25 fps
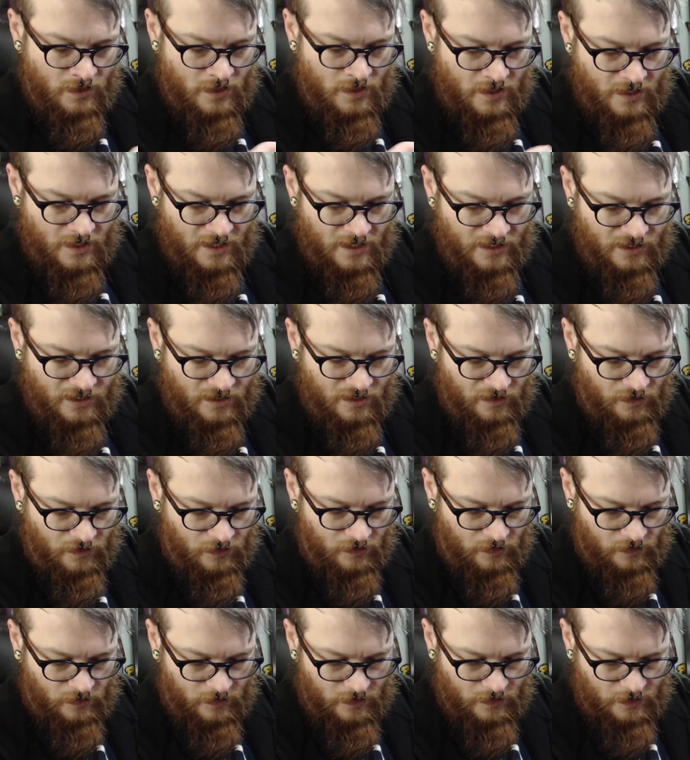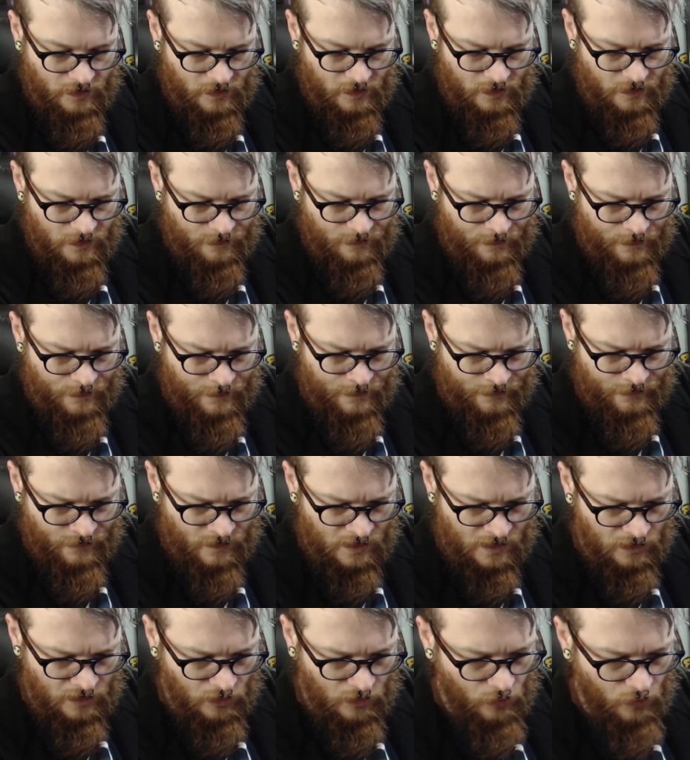Nice little
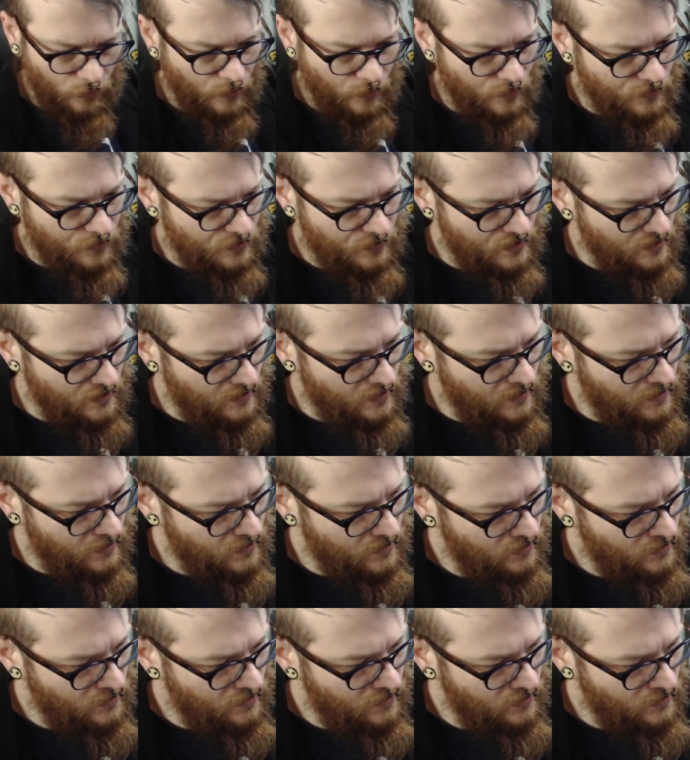logos there.